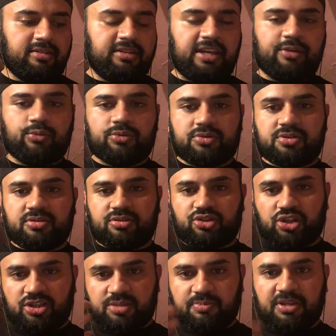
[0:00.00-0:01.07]
they will
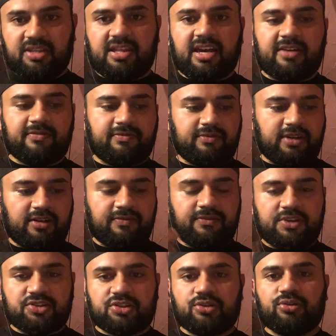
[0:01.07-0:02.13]
just be that uh,
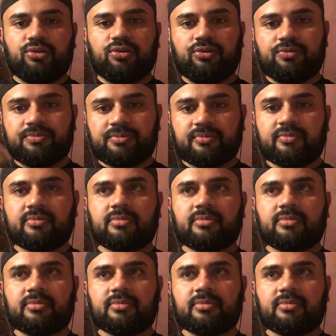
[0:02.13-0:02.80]
physical